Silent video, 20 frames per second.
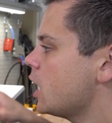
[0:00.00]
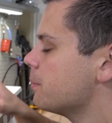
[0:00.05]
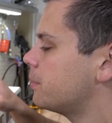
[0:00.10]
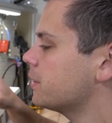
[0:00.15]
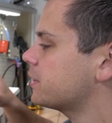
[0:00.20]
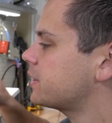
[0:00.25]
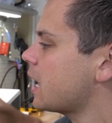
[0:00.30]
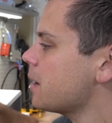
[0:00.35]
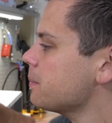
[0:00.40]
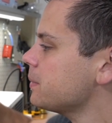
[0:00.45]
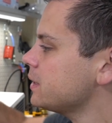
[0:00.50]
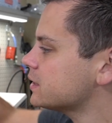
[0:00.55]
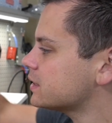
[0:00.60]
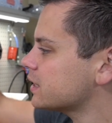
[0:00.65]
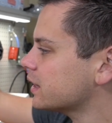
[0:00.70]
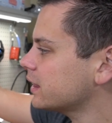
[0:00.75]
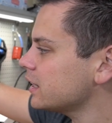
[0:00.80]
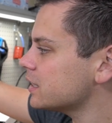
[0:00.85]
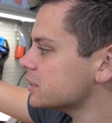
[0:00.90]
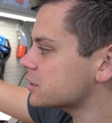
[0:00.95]
But that means
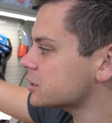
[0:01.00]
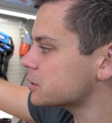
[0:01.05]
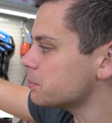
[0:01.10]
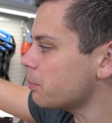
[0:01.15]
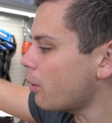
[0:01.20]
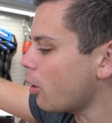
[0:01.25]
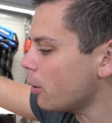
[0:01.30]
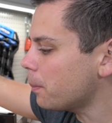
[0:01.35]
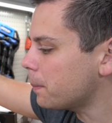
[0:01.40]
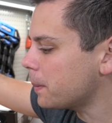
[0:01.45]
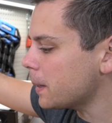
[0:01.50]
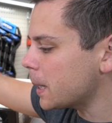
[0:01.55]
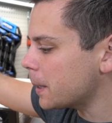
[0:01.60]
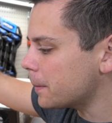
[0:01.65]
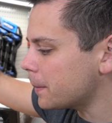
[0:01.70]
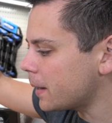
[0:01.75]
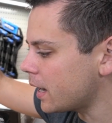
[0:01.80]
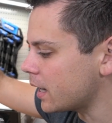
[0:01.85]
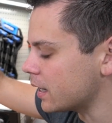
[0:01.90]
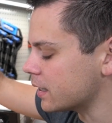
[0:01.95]
that this small B
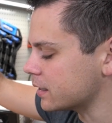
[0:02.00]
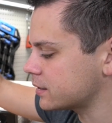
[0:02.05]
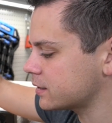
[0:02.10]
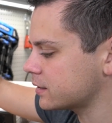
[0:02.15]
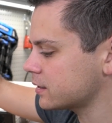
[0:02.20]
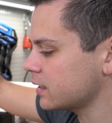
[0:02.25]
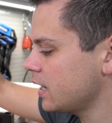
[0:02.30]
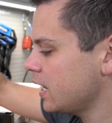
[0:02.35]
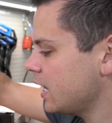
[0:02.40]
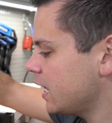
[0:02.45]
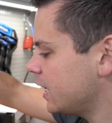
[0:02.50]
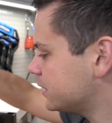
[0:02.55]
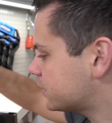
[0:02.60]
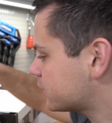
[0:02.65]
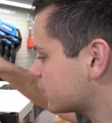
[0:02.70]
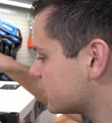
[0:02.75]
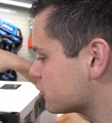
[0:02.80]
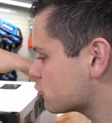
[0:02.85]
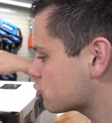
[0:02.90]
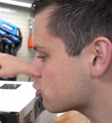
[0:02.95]
M S is
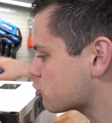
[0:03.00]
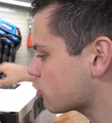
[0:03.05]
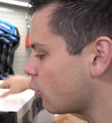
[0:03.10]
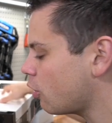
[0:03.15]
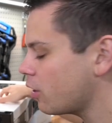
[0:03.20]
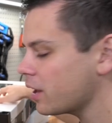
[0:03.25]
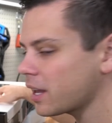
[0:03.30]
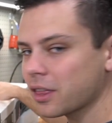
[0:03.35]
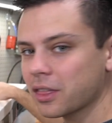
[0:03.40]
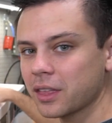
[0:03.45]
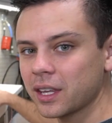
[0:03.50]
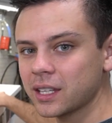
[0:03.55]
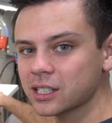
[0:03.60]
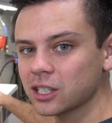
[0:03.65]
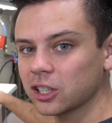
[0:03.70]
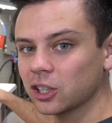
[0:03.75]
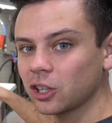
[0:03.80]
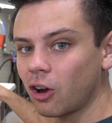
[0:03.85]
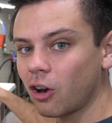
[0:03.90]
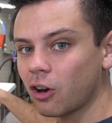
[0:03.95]
controlling this
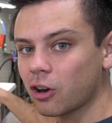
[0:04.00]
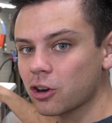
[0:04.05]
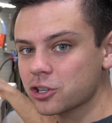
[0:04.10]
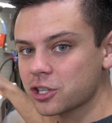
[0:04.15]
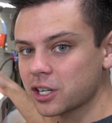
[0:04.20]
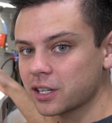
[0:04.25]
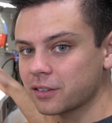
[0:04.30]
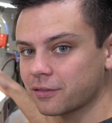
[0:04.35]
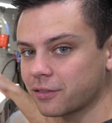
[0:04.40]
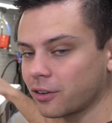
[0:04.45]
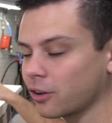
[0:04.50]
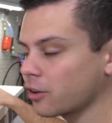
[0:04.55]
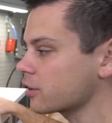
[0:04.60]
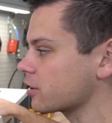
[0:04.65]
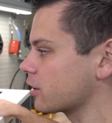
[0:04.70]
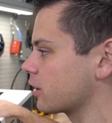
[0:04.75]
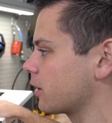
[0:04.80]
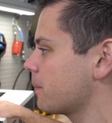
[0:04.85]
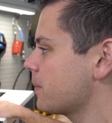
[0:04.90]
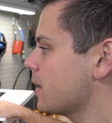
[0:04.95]
large inverter.